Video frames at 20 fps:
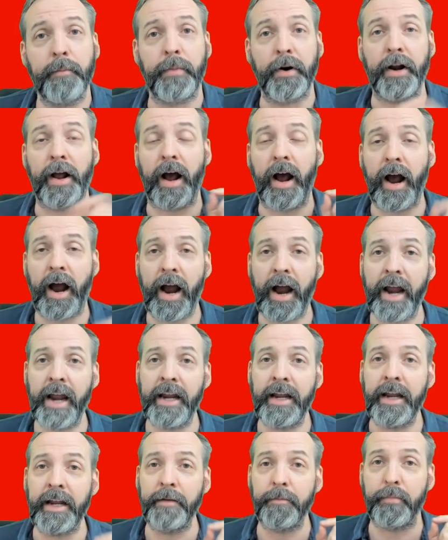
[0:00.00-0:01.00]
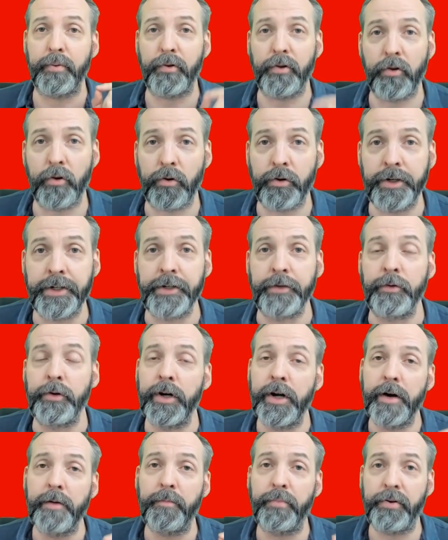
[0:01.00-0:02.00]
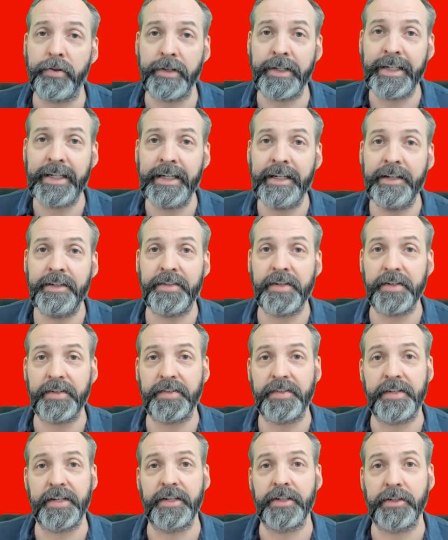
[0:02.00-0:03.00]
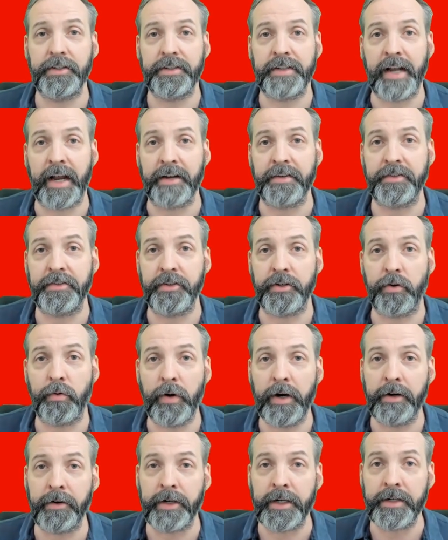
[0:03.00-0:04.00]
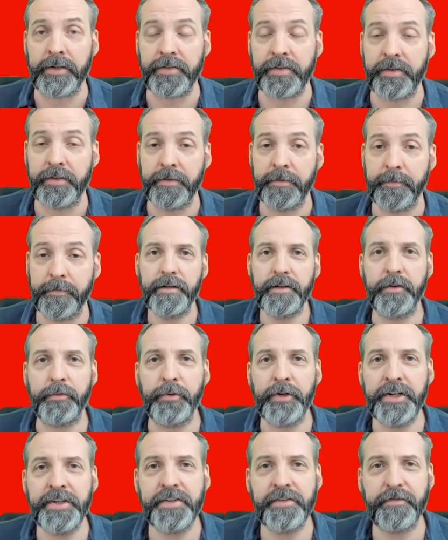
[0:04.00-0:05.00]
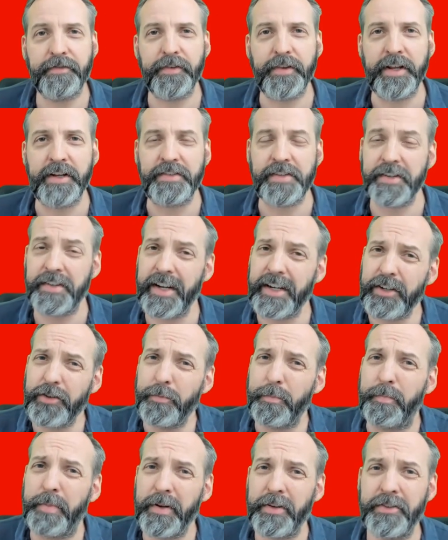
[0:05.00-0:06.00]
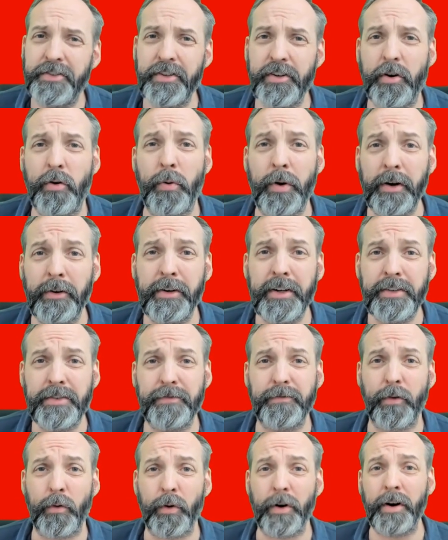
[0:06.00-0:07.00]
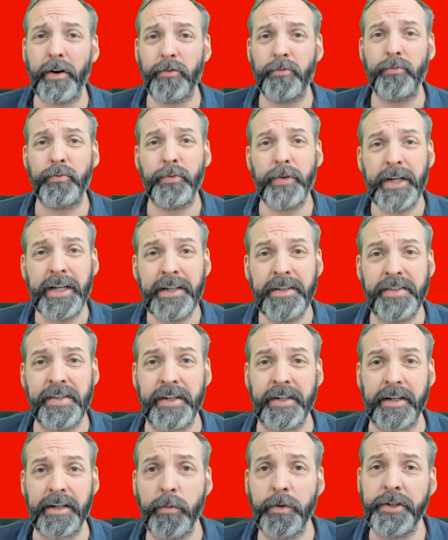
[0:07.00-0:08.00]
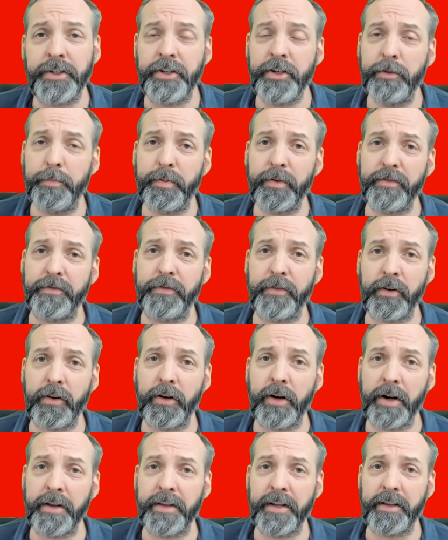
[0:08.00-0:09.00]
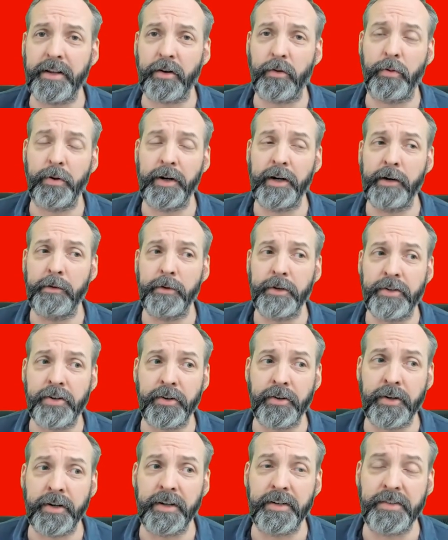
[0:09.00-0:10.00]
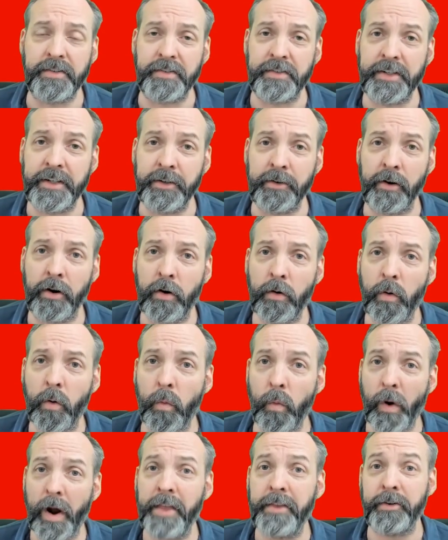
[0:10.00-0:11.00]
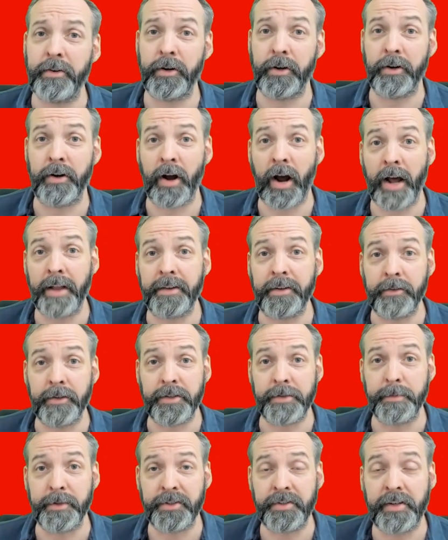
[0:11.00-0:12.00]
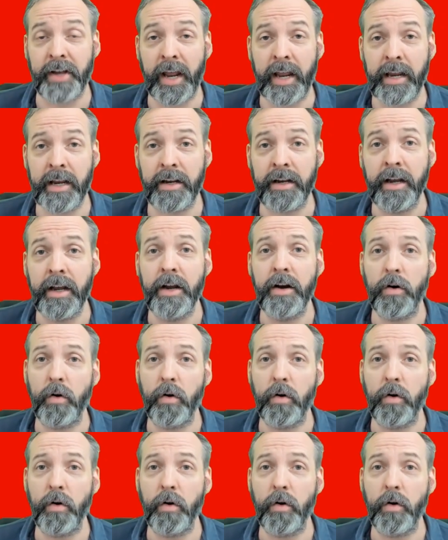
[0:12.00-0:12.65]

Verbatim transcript: But I implore you, please still test your queries. The reason for this is that you build your queries for a reason. Would you prefer that the query return zero, whether or not there is a mistake?